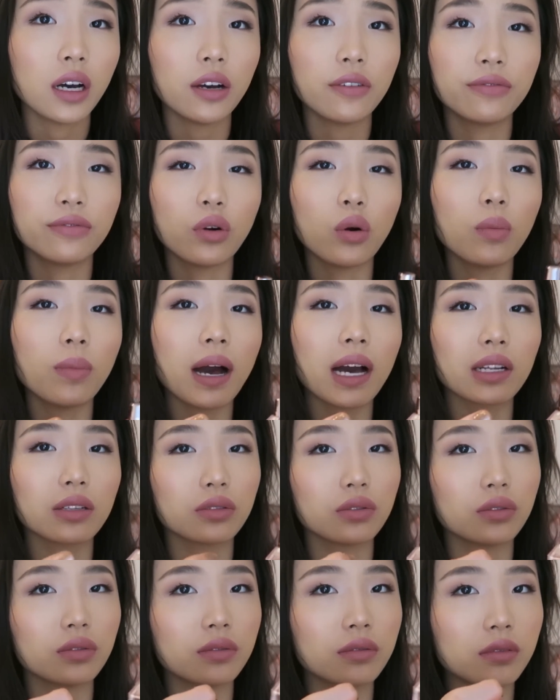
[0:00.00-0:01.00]
a full
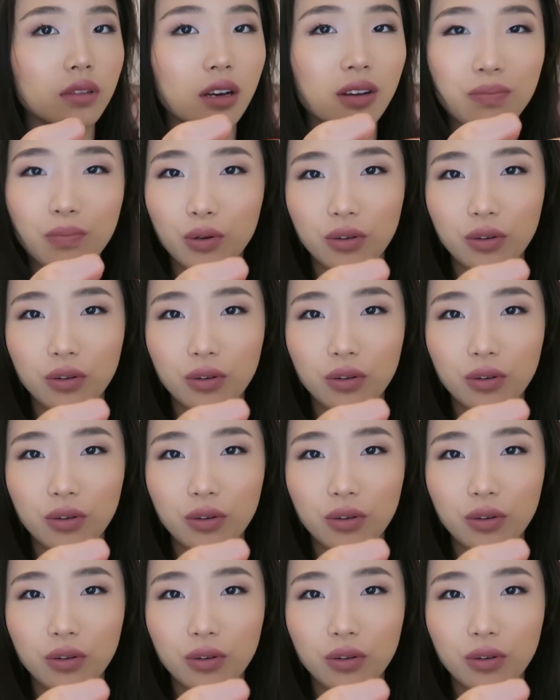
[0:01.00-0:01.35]
bottle of